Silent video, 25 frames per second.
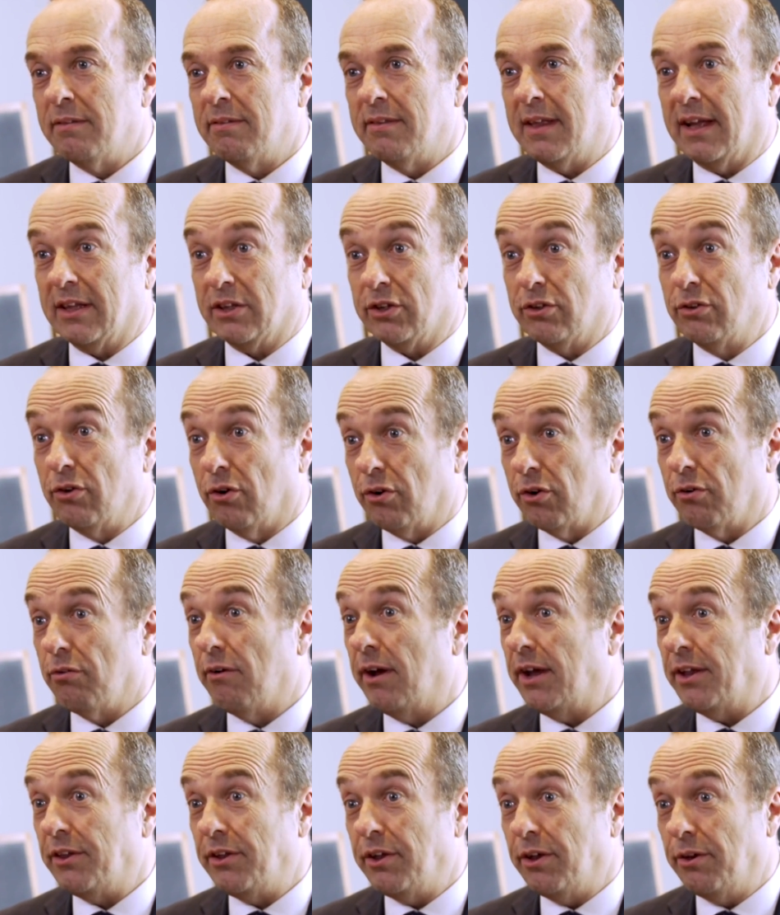That's not
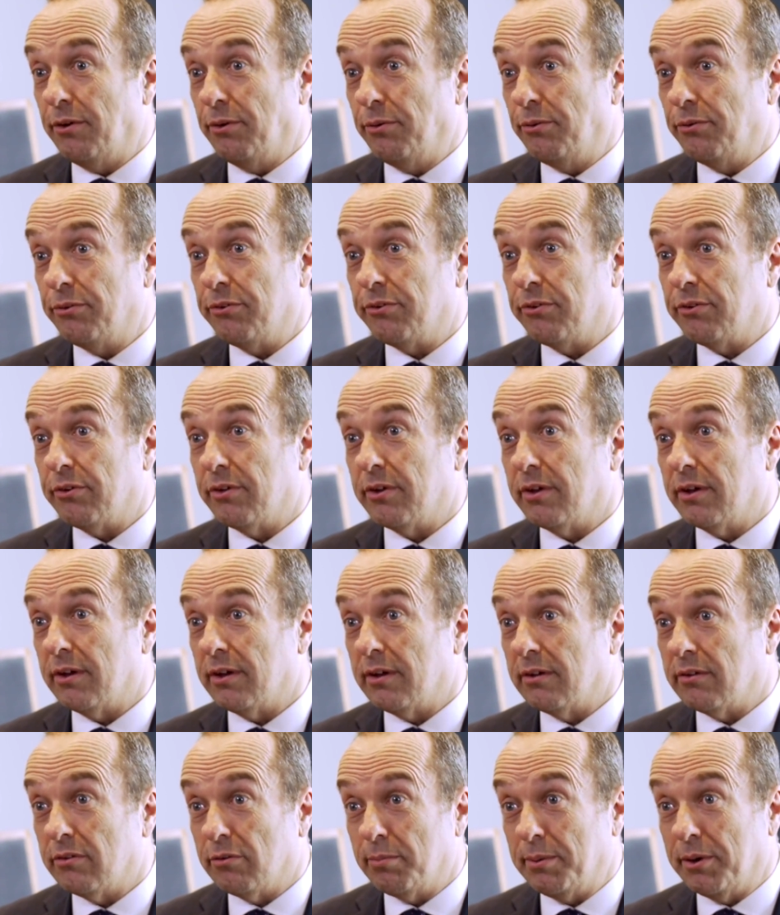great news,
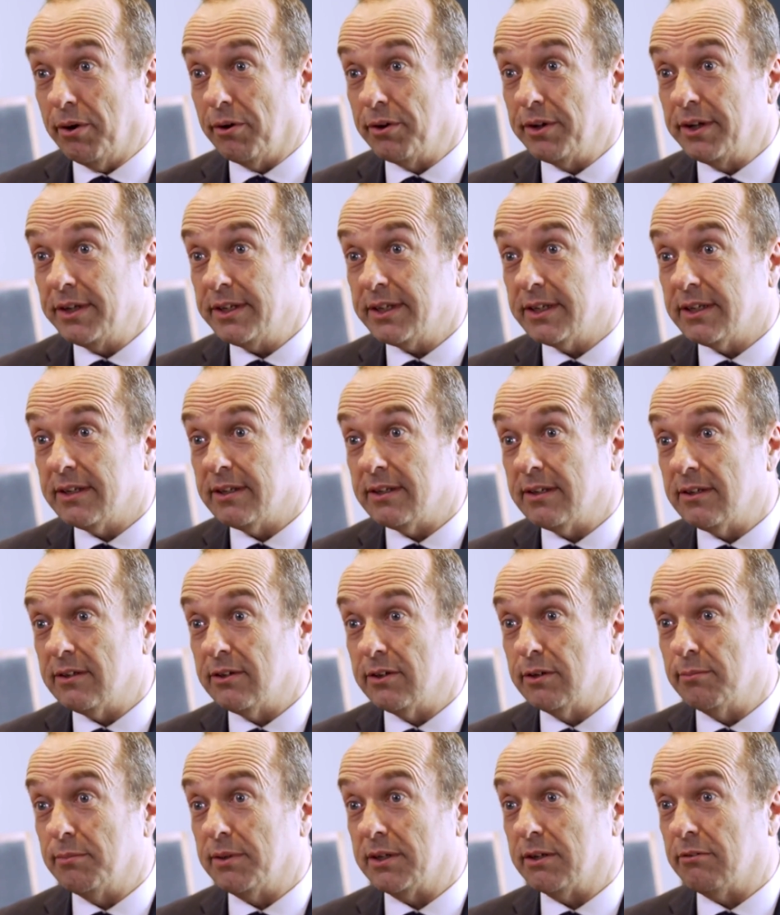to be honest, in
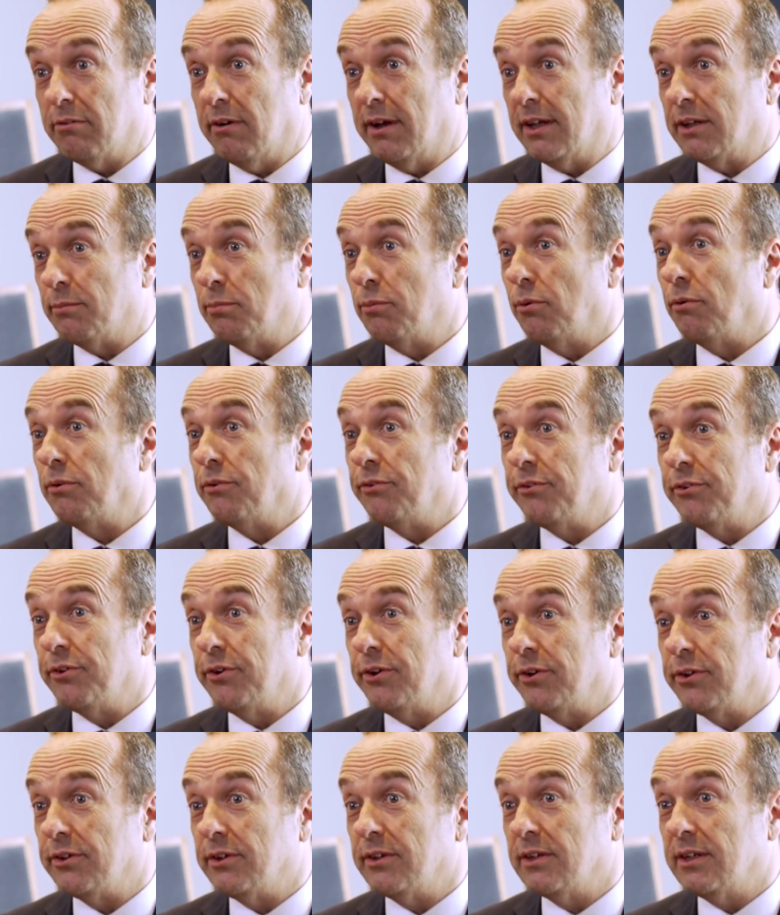terms it creates more
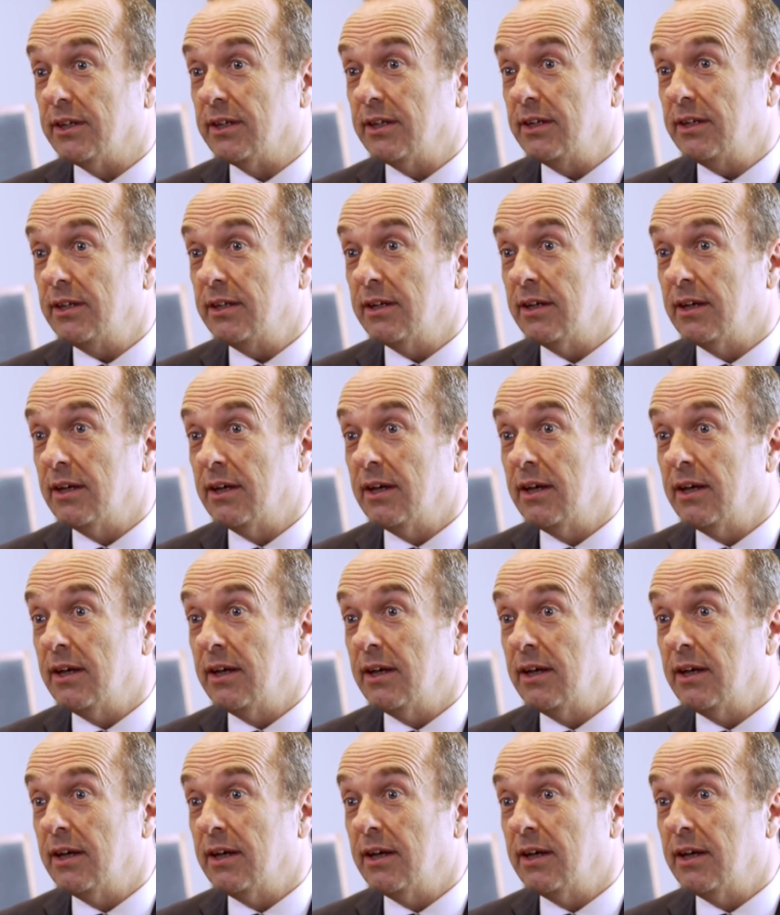uncertainty.